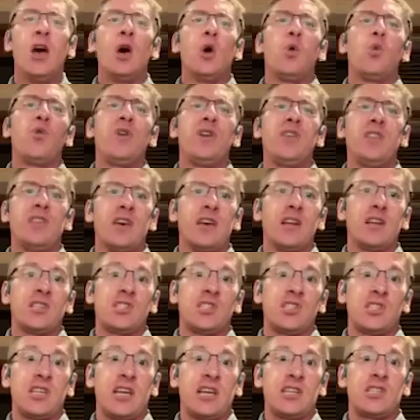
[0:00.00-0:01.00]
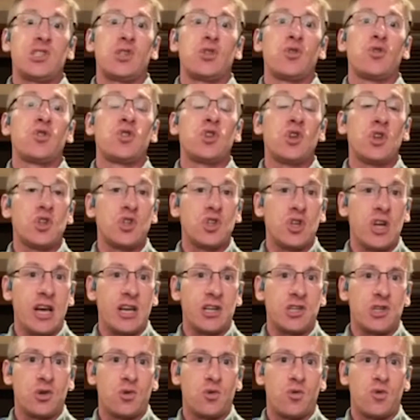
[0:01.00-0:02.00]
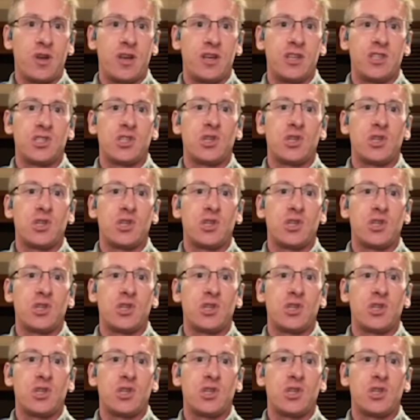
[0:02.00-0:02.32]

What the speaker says: We then assess their trajectories.